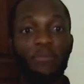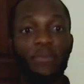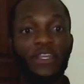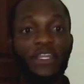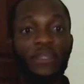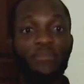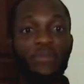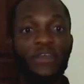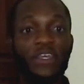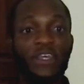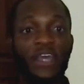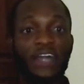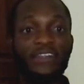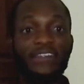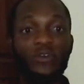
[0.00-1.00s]

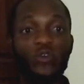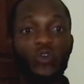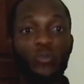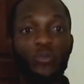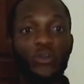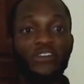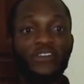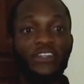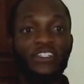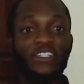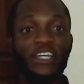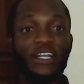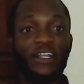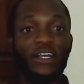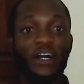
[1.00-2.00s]
PDP Atiku
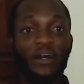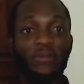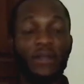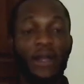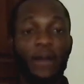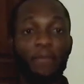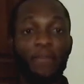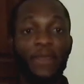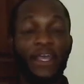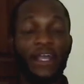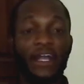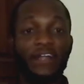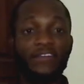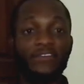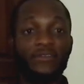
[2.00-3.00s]
Presidential um,
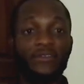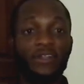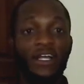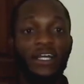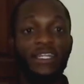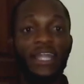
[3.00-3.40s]
Campaign Council.